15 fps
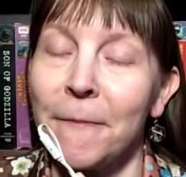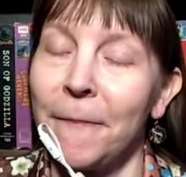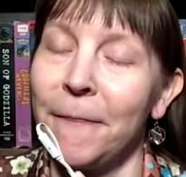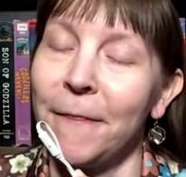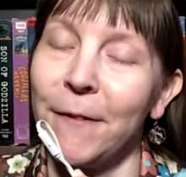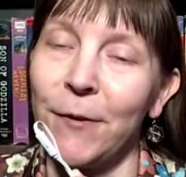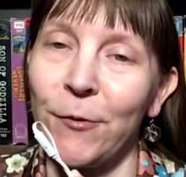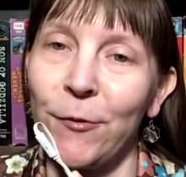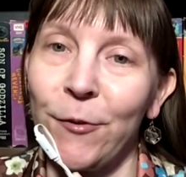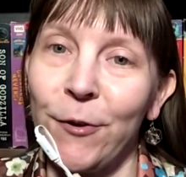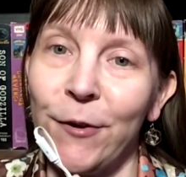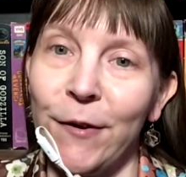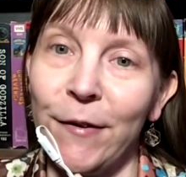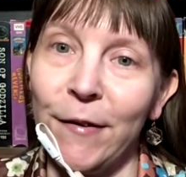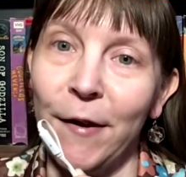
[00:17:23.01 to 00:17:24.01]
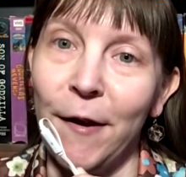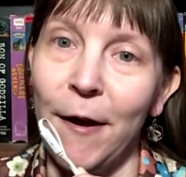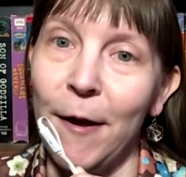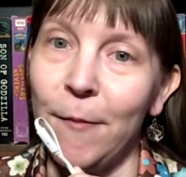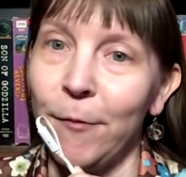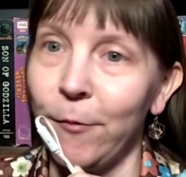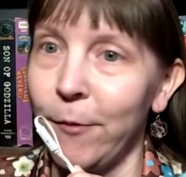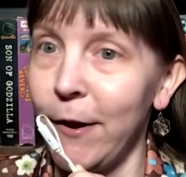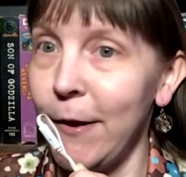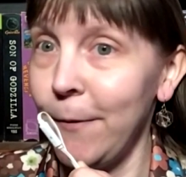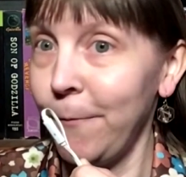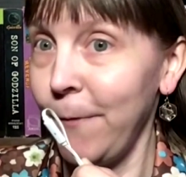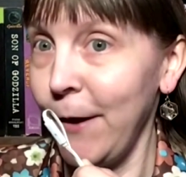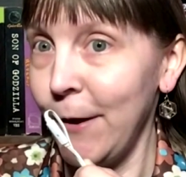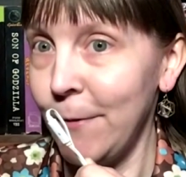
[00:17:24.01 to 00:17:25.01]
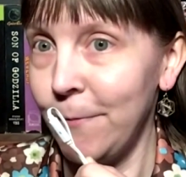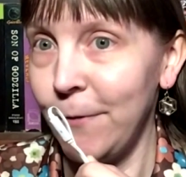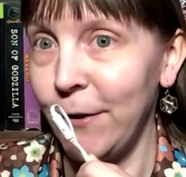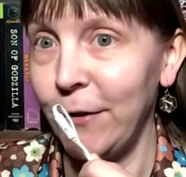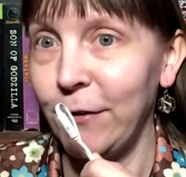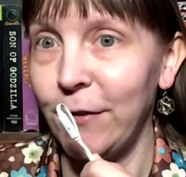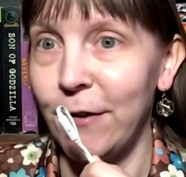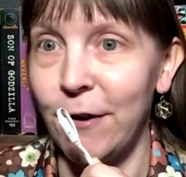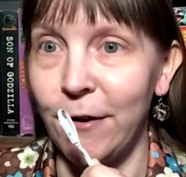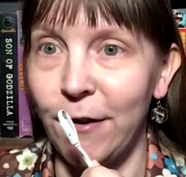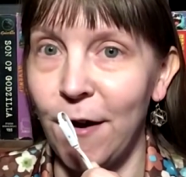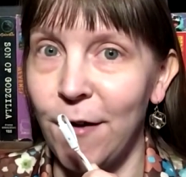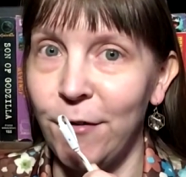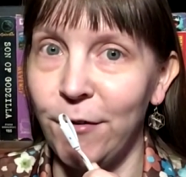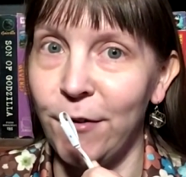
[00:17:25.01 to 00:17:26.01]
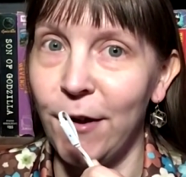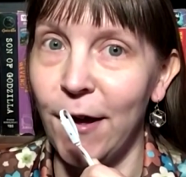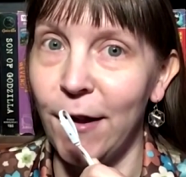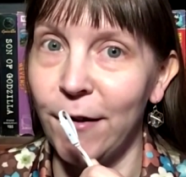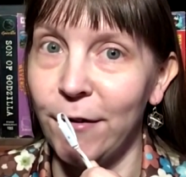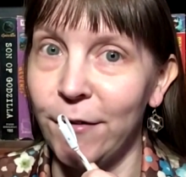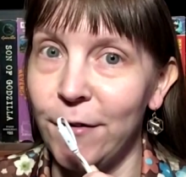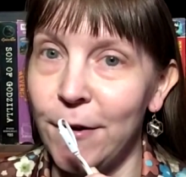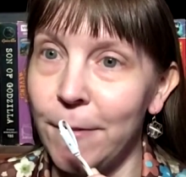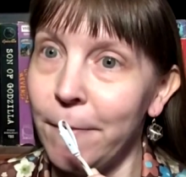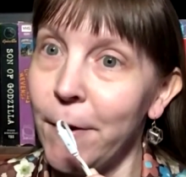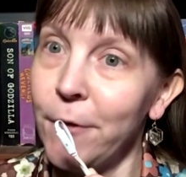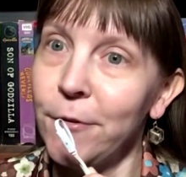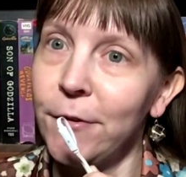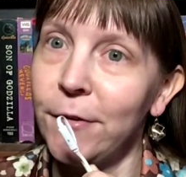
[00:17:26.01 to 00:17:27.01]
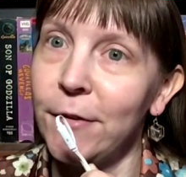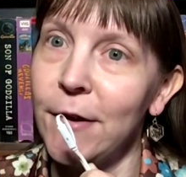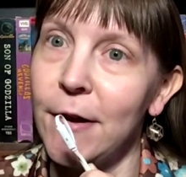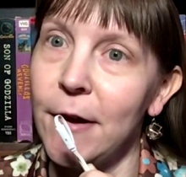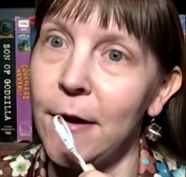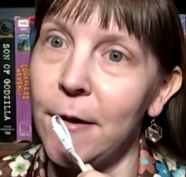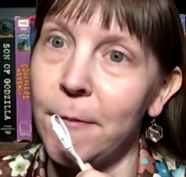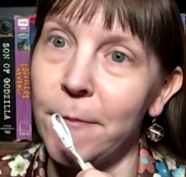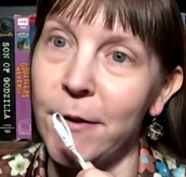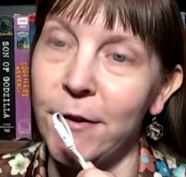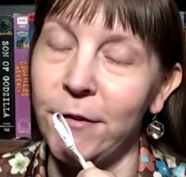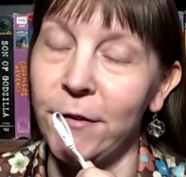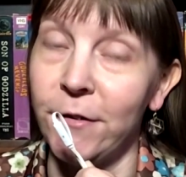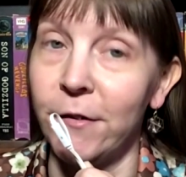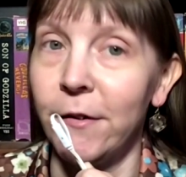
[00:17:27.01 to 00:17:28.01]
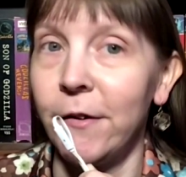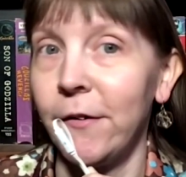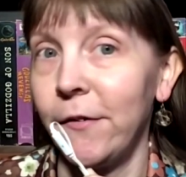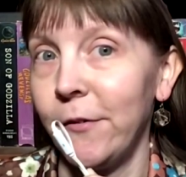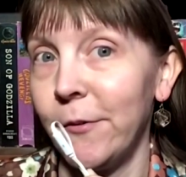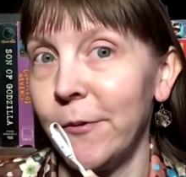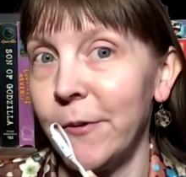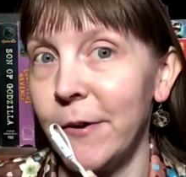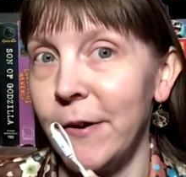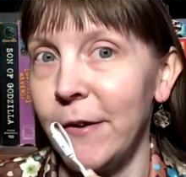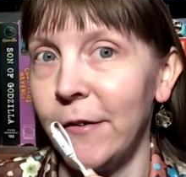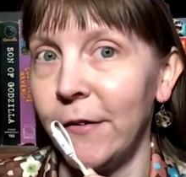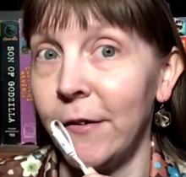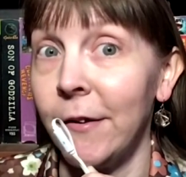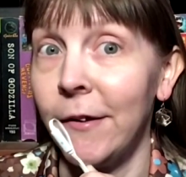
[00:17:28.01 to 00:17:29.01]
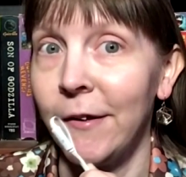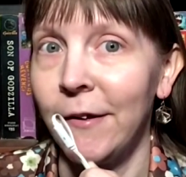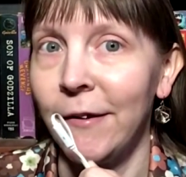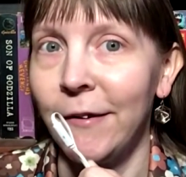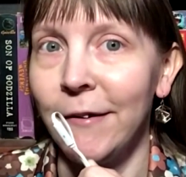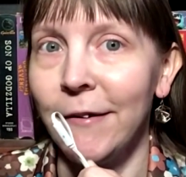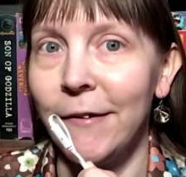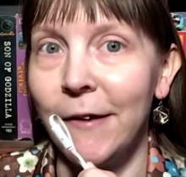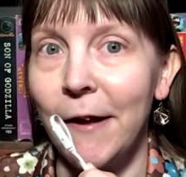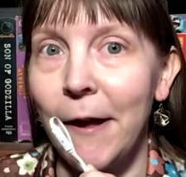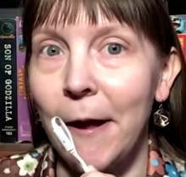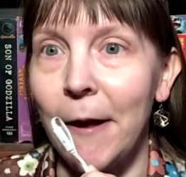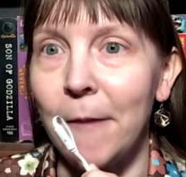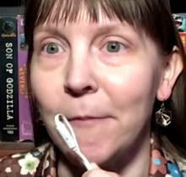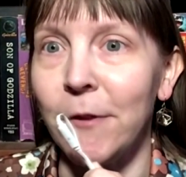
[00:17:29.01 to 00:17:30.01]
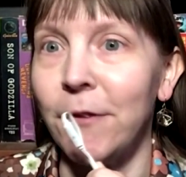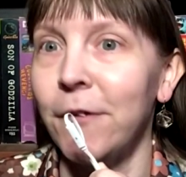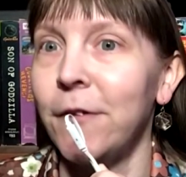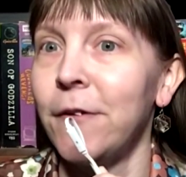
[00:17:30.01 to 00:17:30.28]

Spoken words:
those are good times. Reading fanfiction on Kaiju Galaxy and posting it, my Shizilla stories, good times.